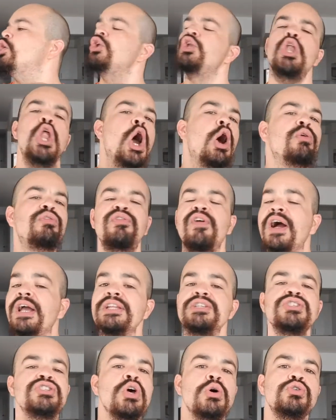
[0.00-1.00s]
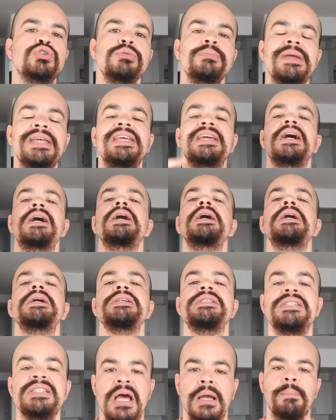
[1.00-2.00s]
No fucking social media.
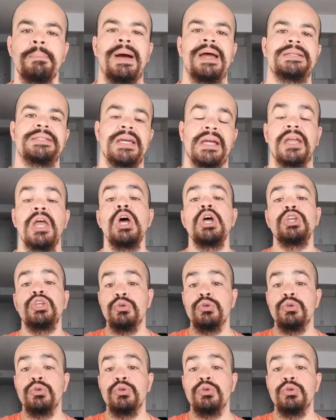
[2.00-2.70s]
Suck my dick.